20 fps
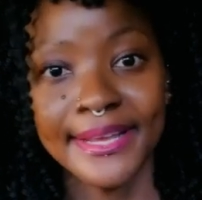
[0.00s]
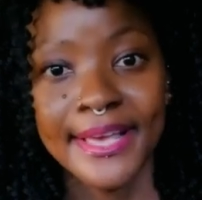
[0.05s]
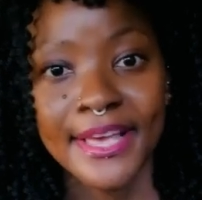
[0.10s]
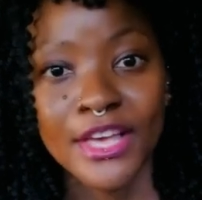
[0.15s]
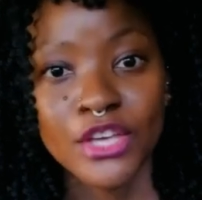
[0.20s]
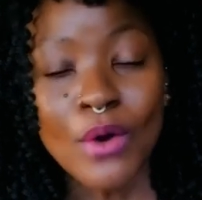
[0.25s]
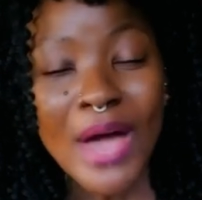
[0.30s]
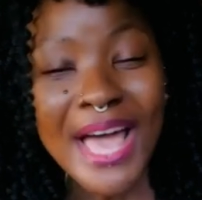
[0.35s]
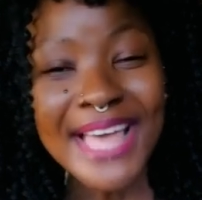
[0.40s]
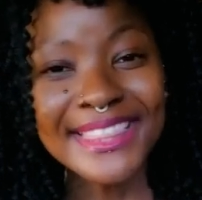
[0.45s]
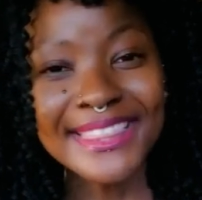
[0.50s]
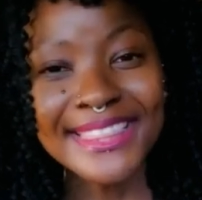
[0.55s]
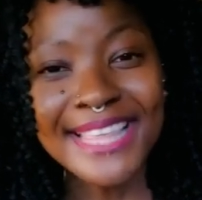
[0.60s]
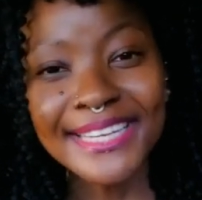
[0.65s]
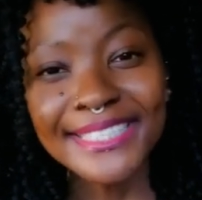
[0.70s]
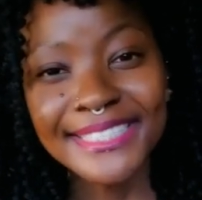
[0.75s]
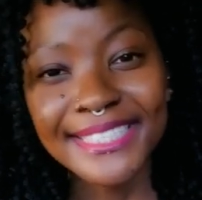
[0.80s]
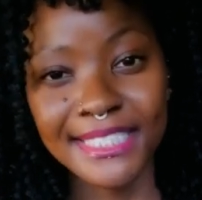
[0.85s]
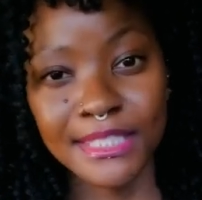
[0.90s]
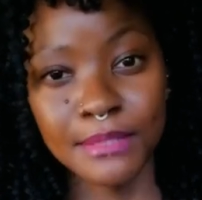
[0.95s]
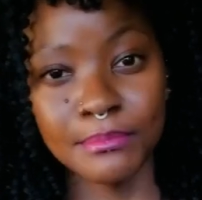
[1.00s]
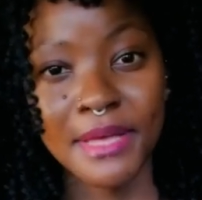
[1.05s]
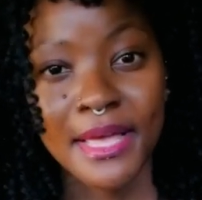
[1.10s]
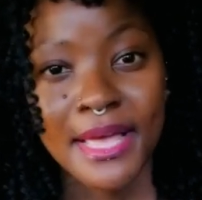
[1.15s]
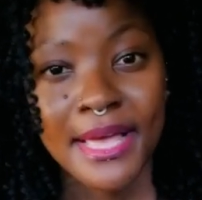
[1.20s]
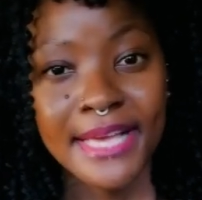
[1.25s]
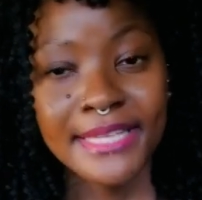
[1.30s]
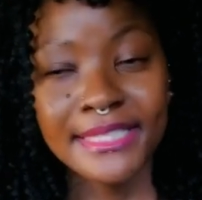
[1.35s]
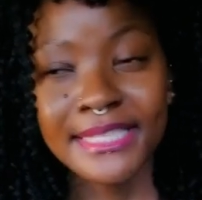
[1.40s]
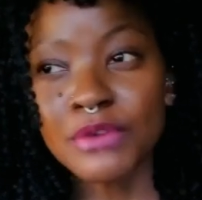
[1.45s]
Your athleticism
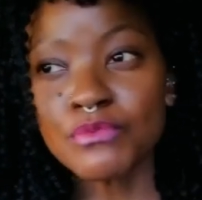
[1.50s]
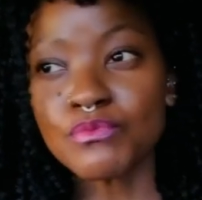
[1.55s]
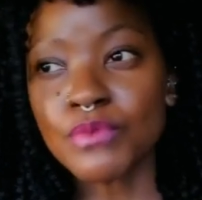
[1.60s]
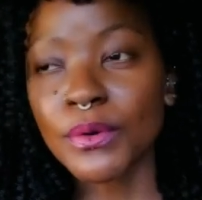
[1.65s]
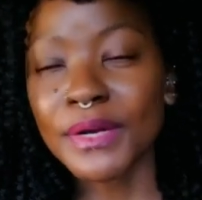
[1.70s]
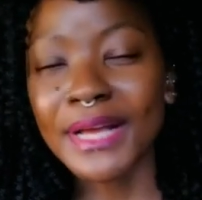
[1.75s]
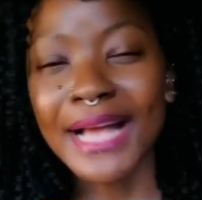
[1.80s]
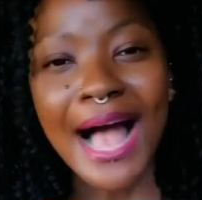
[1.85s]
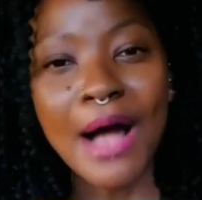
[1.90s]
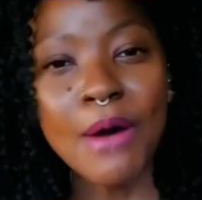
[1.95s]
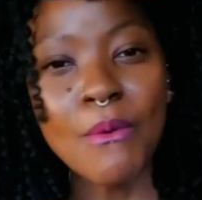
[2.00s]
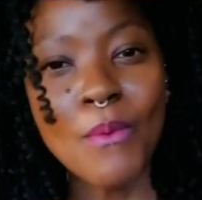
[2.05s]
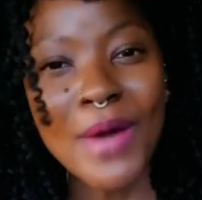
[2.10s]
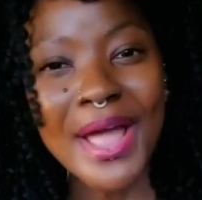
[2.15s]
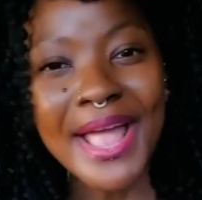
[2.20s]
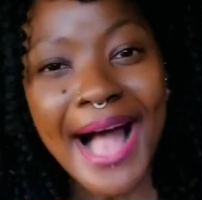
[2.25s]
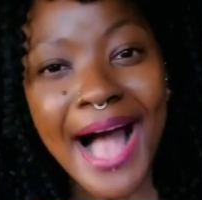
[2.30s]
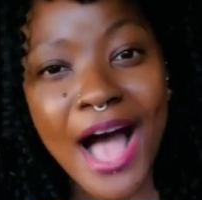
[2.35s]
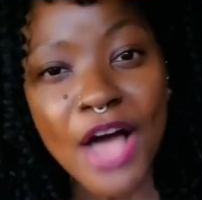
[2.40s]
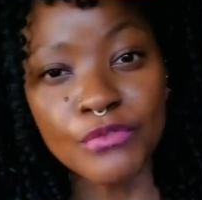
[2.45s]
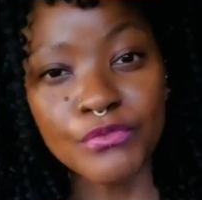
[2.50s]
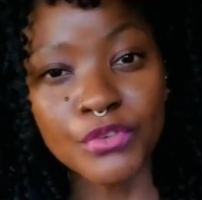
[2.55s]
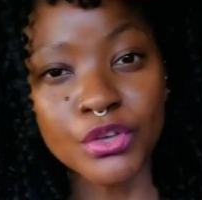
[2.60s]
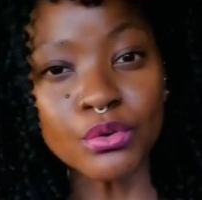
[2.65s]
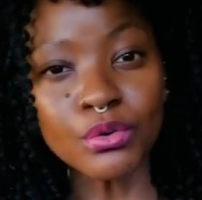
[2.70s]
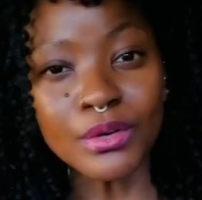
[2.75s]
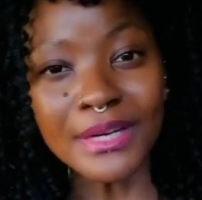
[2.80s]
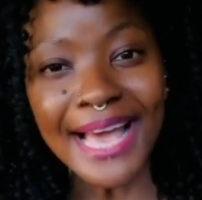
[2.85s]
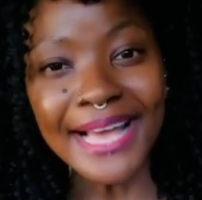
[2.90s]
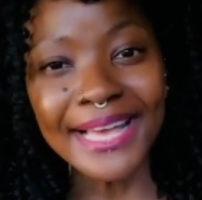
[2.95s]
is eroding away out of
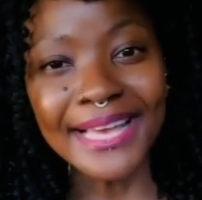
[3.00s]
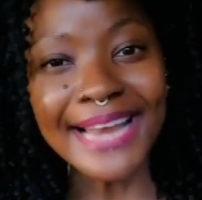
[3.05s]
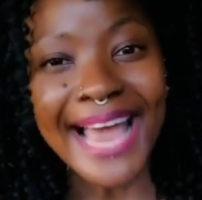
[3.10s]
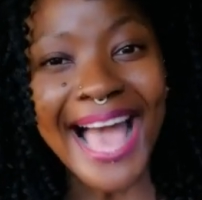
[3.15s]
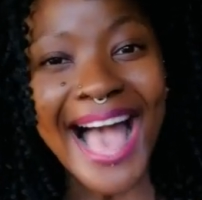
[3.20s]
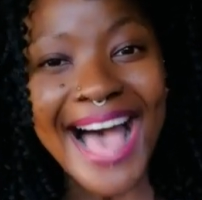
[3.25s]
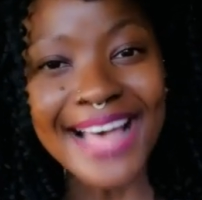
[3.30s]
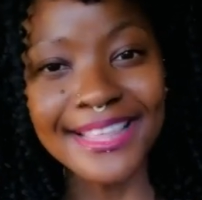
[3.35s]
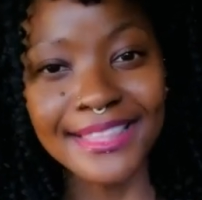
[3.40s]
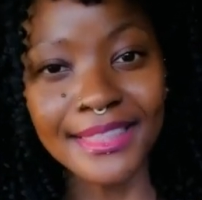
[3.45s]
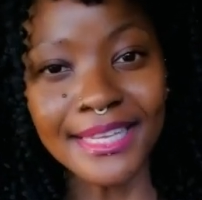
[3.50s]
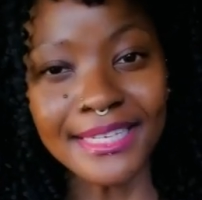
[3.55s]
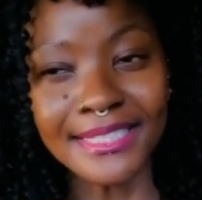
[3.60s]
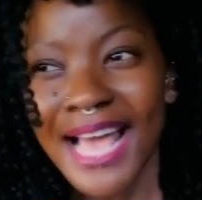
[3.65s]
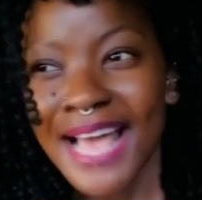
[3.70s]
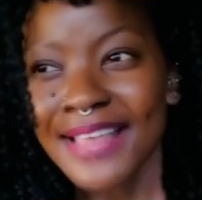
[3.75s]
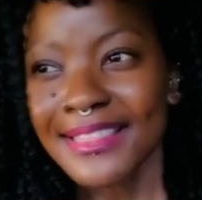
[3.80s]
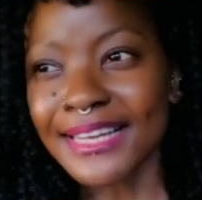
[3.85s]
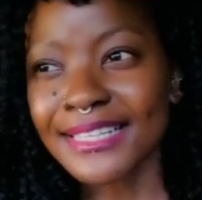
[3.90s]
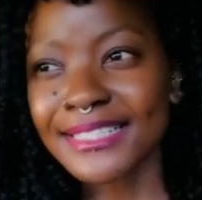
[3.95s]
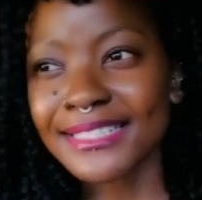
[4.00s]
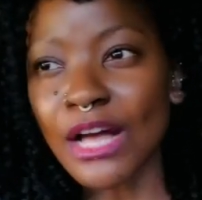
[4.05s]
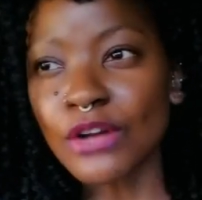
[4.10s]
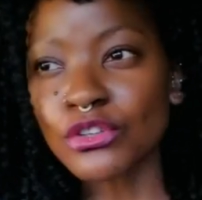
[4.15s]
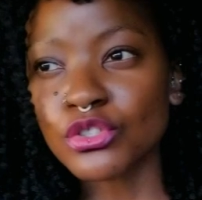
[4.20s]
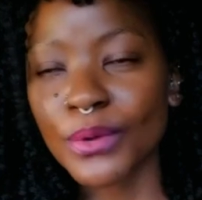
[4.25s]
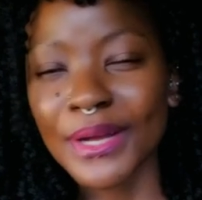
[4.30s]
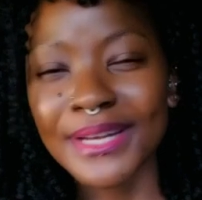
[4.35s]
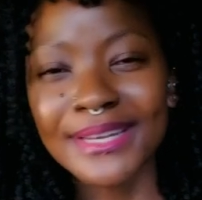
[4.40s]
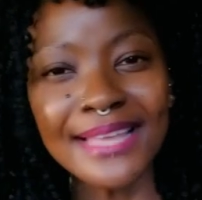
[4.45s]
you. You're like an athlete that is now
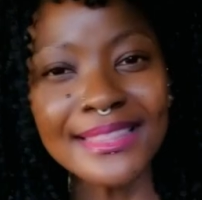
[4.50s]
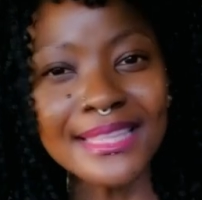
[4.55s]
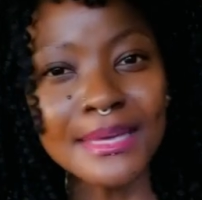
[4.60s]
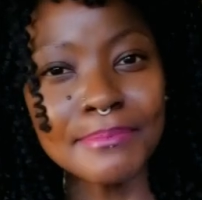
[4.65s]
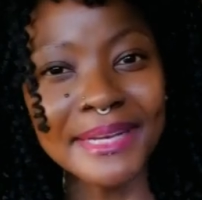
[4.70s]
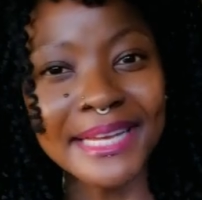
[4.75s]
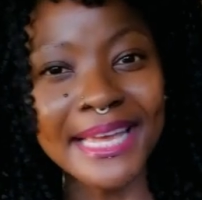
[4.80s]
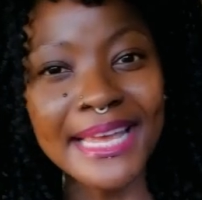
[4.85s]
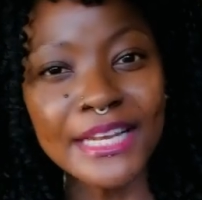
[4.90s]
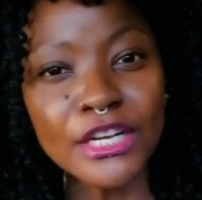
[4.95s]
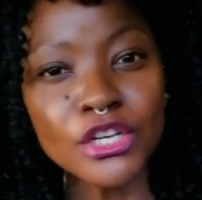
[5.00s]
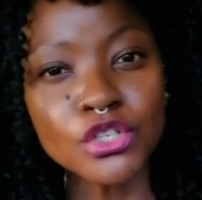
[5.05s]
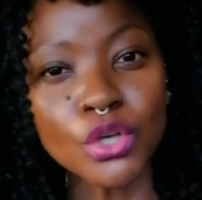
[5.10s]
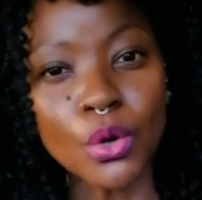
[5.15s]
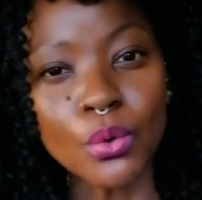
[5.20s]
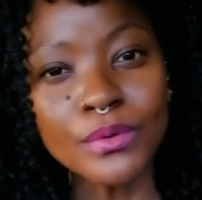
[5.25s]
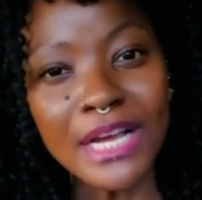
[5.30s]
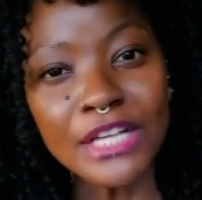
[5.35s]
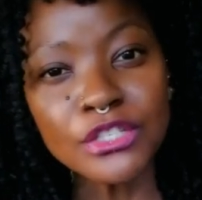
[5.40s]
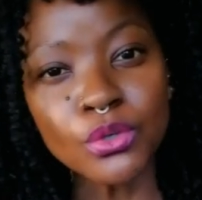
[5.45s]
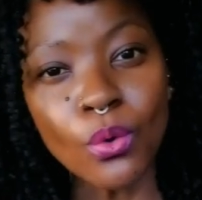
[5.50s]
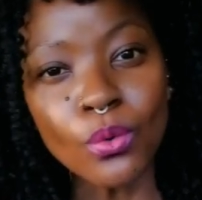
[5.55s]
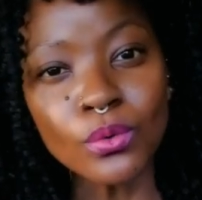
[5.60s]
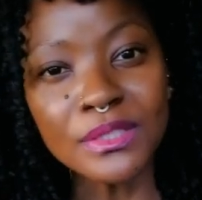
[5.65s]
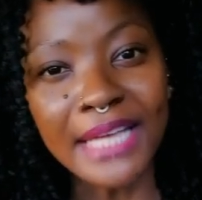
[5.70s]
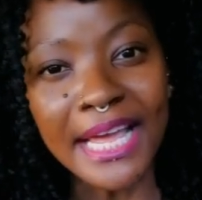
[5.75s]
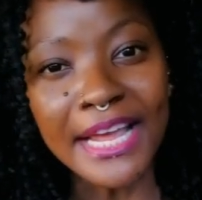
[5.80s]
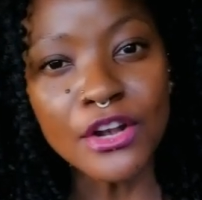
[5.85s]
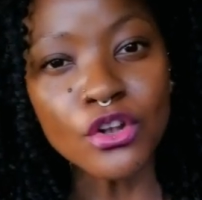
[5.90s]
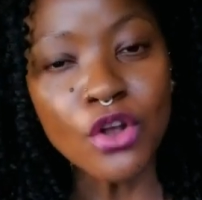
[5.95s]
doing nothing but eating donuts all
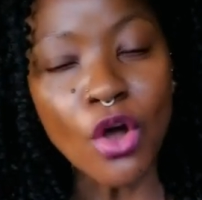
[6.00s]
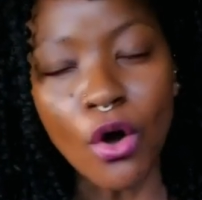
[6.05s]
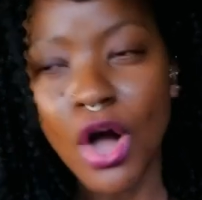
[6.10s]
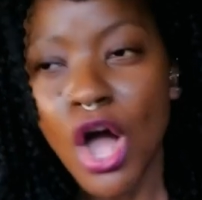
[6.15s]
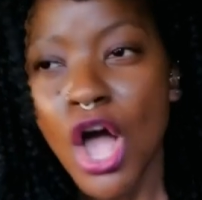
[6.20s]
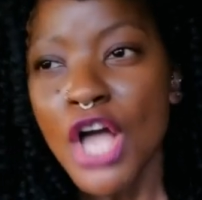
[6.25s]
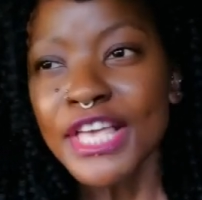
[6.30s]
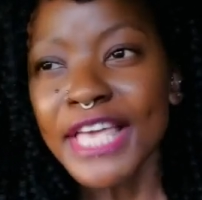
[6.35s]
day long.